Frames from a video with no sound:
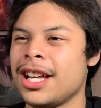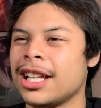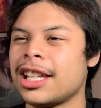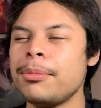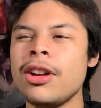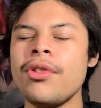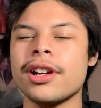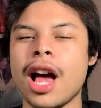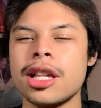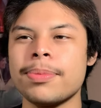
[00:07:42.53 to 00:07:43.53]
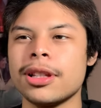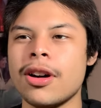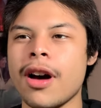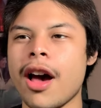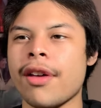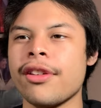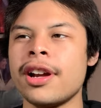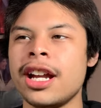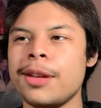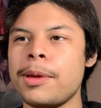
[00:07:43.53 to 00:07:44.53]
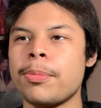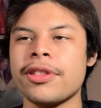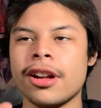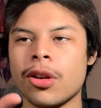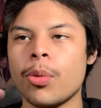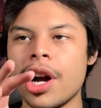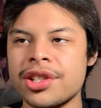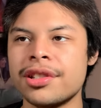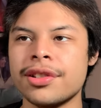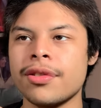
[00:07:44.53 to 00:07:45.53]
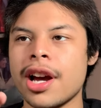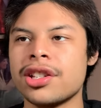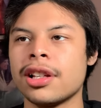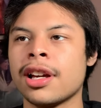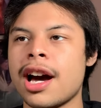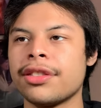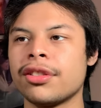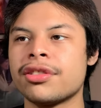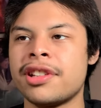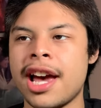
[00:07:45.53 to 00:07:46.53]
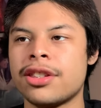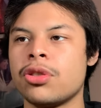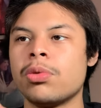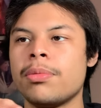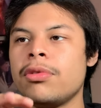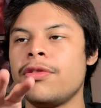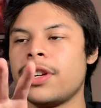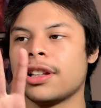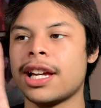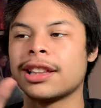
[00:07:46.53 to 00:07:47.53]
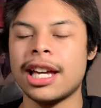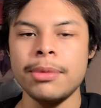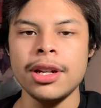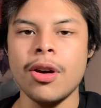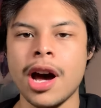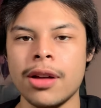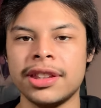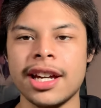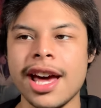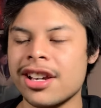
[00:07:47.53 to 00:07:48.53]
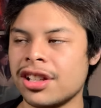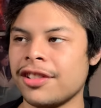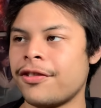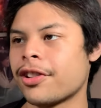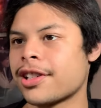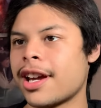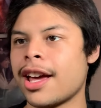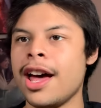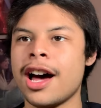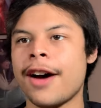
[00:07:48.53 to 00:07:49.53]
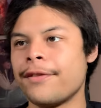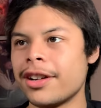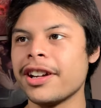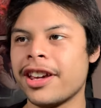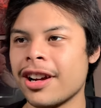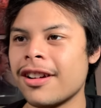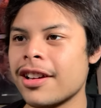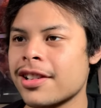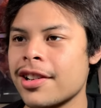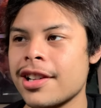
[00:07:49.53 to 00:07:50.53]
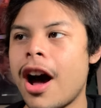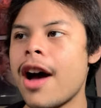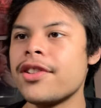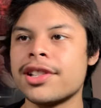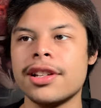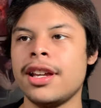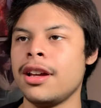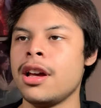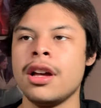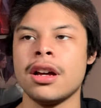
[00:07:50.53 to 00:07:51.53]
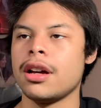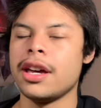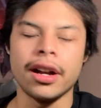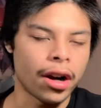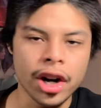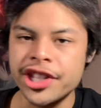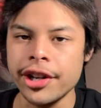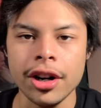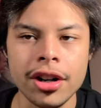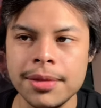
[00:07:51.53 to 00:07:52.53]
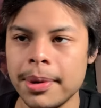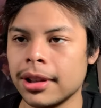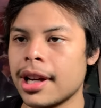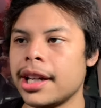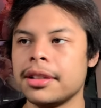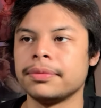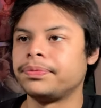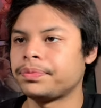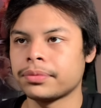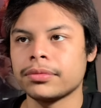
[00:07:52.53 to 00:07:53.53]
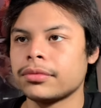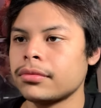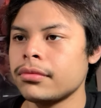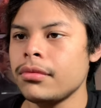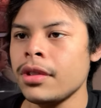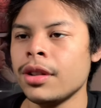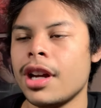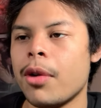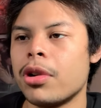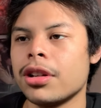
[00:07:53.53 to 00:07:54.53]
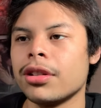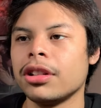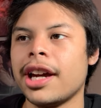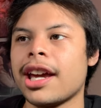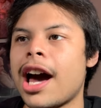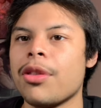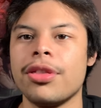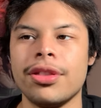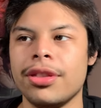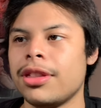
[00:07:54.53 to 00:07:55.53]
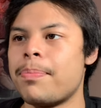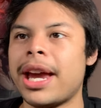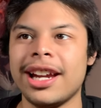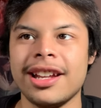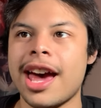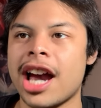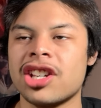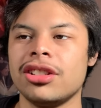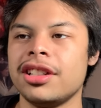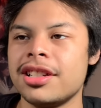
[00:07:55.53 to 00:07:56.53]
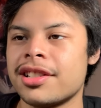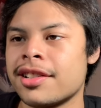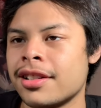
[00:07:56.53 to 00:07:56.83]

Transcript: Let me know in the comments below, are there any people that are watching this who actually got their tattoo removed? And, like, let me know how that actually feels like. I'm very curious, because obviously it hurts, but, like, I want to know, like, how the pain actually is.